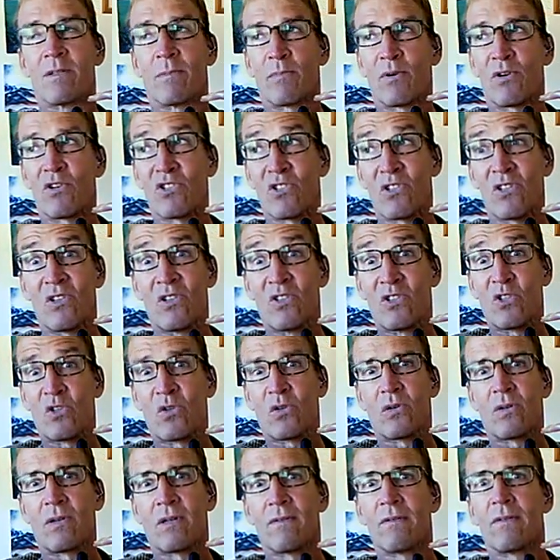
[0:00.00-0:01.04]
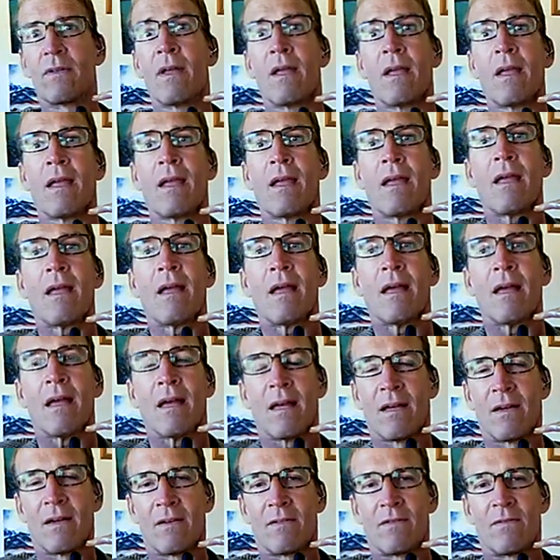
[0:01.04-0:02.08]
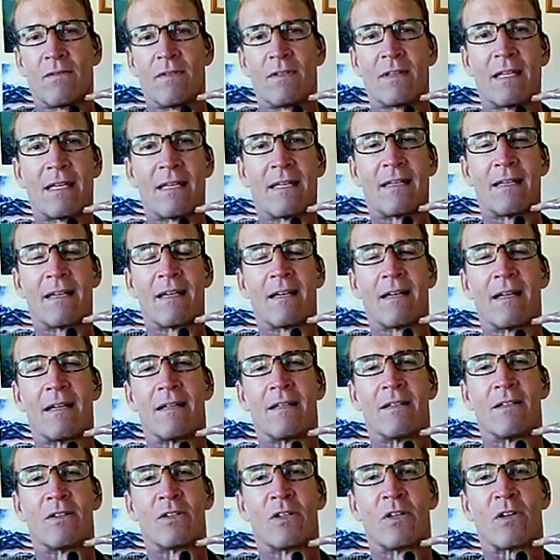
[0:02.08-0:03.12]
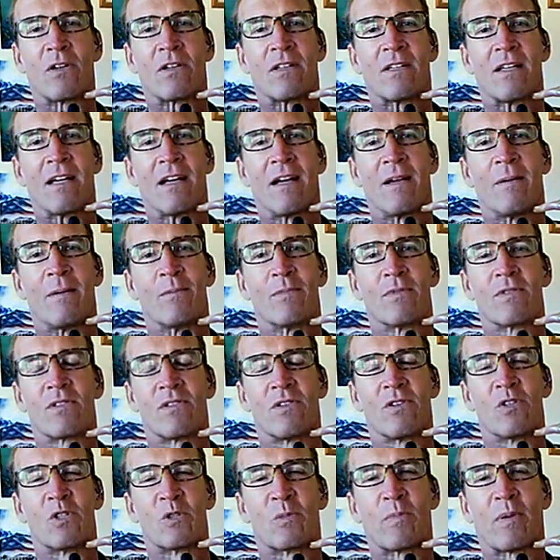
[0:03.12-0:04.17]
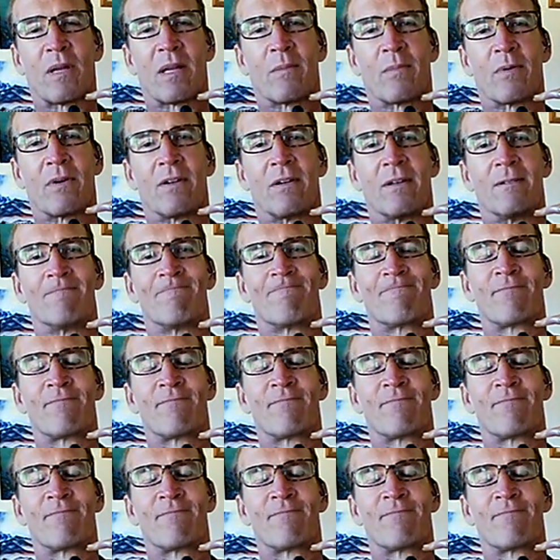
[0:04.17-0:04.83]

personal tour of the New York Times newspaper.